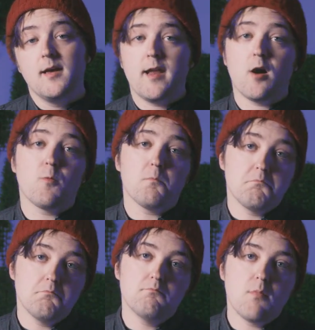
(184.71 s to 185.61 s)
Now,
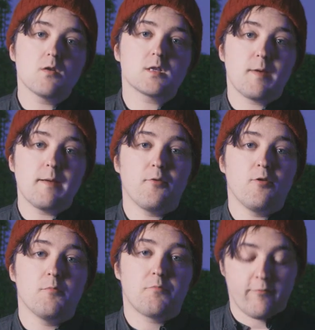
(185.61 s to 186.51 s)
most
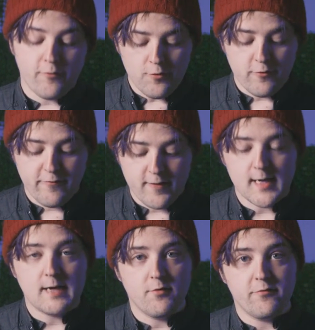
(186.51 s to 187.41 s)
people prefer the
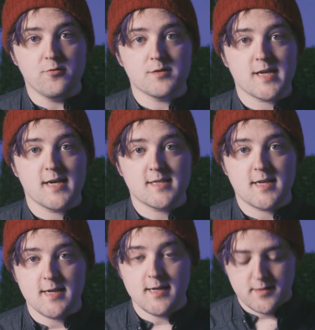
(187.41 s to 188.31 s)
feeling of a full-sized key.